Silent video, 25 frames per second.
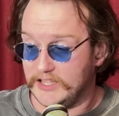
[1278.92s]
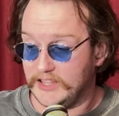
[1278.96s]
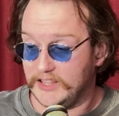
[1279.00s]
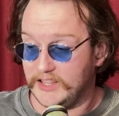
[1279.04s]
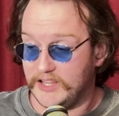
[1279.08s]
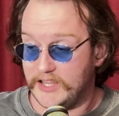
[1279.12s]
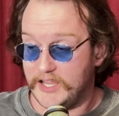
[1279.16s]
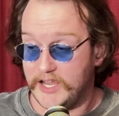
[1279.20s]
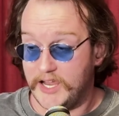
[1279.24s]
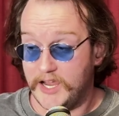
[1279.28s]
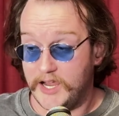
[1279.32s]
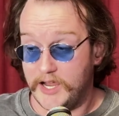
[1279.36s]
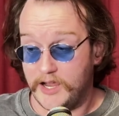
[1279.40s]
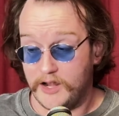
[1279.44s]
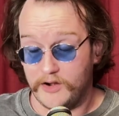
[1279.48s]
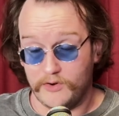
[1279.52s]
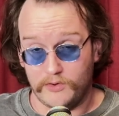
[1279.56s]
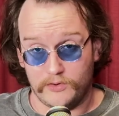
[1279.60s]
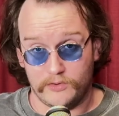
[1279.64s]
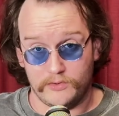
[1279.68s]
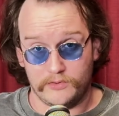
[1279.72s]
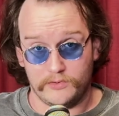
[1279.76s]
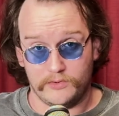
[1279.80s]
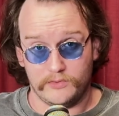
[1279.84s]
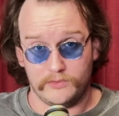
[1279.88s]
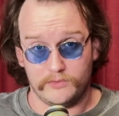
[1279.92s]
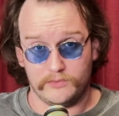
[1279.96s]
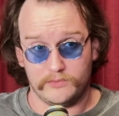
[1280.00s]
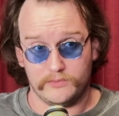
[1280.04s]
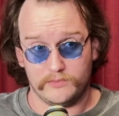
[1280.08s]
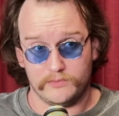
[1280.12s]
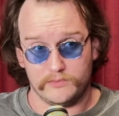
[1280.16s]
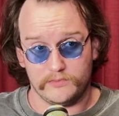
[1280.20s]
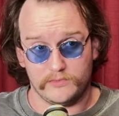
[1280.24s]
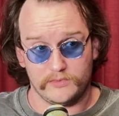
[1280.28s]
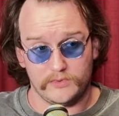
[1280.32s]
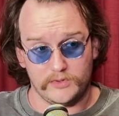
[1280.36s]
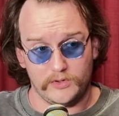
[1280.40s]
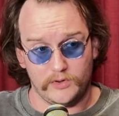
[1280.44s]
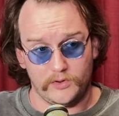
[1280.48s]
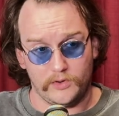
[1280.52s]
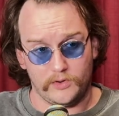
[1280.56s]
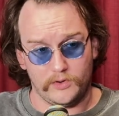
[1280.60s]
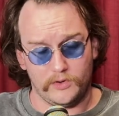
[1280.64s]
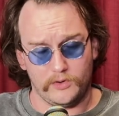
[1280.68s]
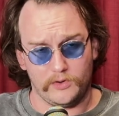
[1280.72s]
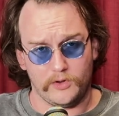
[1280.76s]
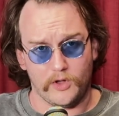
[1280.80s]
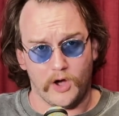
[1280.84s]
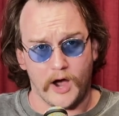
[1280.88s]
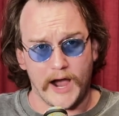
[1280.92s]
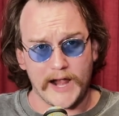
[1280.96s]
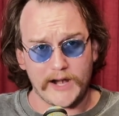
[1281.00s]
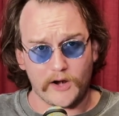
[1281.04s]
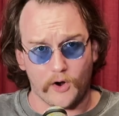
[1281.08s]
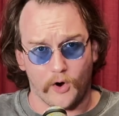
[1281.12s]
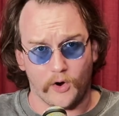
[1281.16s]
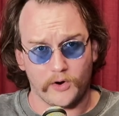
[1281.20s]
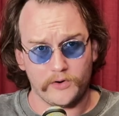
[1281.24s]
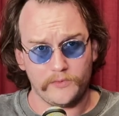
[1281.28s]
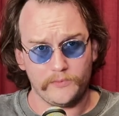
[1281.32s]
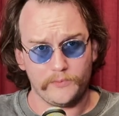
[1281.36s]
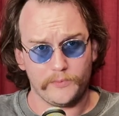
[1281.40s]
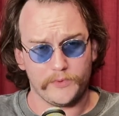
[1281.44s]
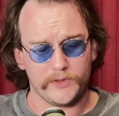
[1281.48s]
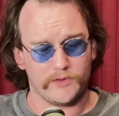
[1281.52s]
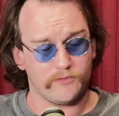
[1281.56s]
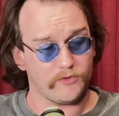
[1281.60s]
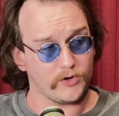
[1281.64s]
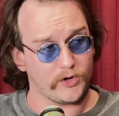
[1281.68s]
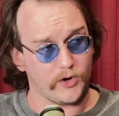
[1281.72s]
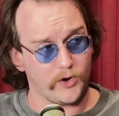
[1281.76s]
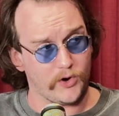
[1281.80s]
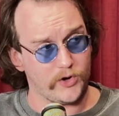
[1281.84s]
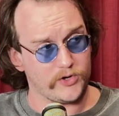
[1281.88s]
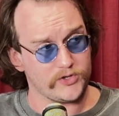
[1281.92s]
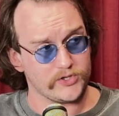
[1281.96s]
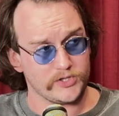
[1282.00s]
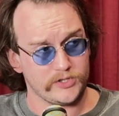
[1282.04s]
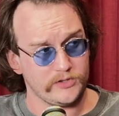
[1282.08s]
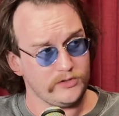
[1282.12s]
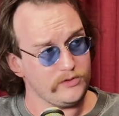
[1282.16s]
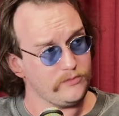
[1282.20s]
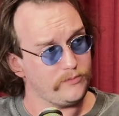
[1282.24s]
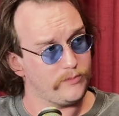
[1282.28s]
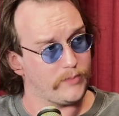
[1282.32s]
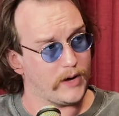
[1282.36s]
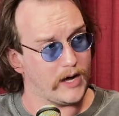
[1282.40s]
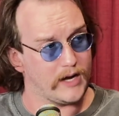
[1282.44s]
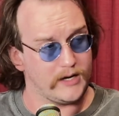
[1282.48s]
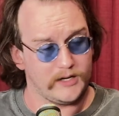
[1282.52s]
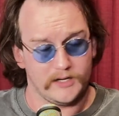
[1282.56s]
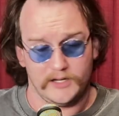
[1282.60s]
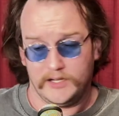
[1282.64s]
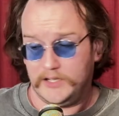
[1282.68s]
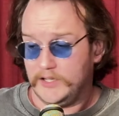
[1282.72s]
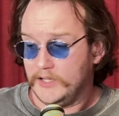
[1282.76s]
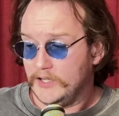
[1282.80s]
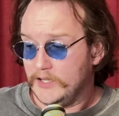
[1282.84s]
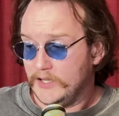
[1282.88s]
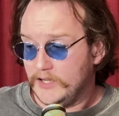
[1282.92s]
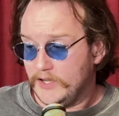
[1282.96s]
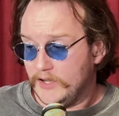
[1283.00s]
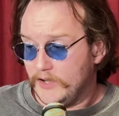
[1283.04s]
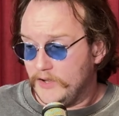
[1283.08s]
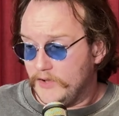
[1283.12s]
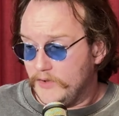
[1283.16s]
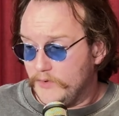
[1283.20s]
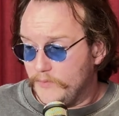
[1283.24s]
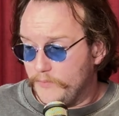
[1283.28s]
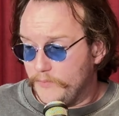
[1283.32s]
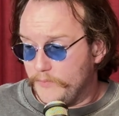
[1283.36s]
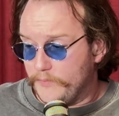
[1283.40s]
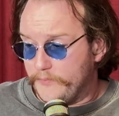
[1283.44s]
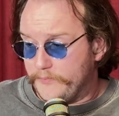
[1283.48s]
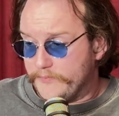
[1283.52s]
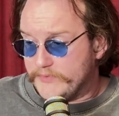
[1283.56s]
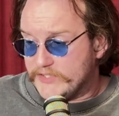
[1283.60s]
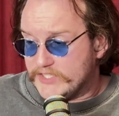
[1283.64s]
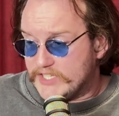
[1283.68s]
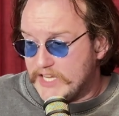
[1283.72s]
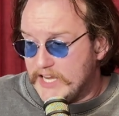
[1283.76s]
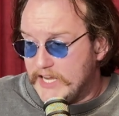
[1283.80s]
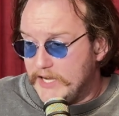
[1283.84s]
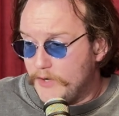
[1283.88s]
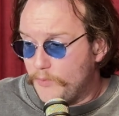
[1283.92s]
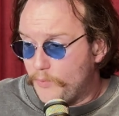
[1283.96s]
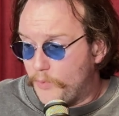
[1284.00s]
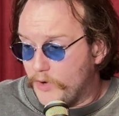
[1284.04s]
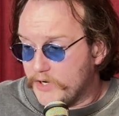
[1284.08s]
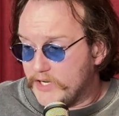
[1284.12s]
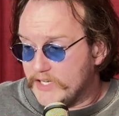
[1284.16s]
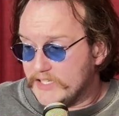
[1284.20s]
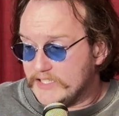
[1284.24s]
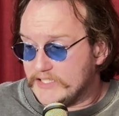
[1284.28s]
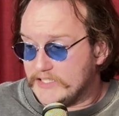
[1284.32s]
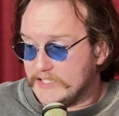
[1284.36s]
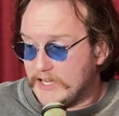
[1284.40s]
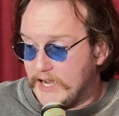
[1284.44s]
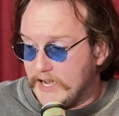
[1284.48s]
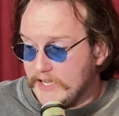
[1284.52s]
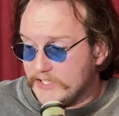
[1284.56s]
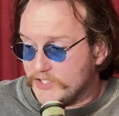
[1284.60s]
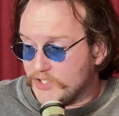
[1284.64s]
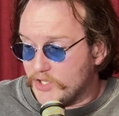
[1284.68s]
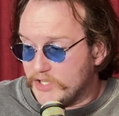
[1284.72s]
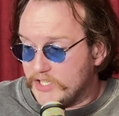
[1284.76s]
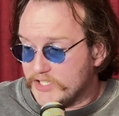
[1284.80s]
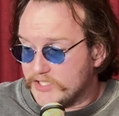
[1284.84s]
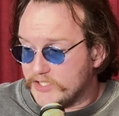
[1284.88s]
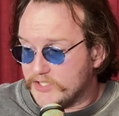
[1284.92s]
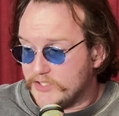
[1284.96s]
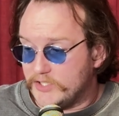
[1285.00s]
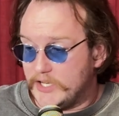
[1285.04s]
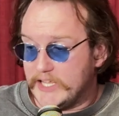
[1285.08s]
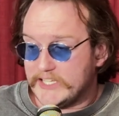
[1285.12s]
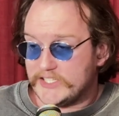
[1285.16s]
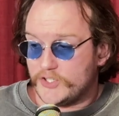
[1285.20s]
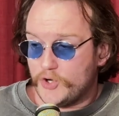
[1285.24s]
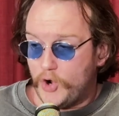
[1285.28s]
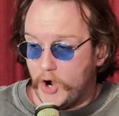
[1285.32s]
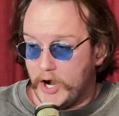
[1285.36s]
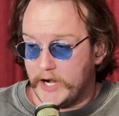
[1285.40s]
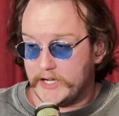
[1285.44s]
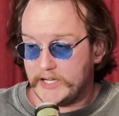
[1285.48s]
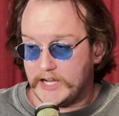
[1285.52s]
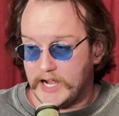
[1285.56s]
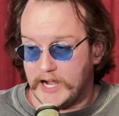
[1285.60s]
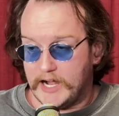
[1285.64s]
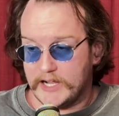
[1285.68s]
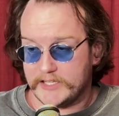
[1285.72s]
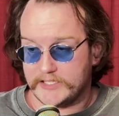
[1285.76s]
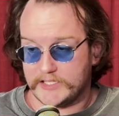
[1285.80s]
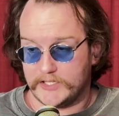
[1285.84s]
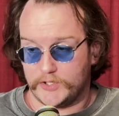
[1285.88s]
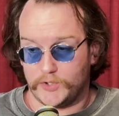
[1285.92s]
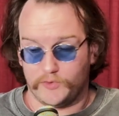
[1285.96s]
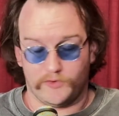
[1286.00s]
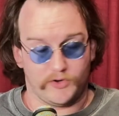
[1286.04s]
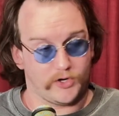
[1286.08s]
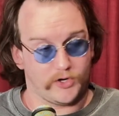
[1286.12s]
a little light on with recursion, but seeing what it does. So there's 9 cards that do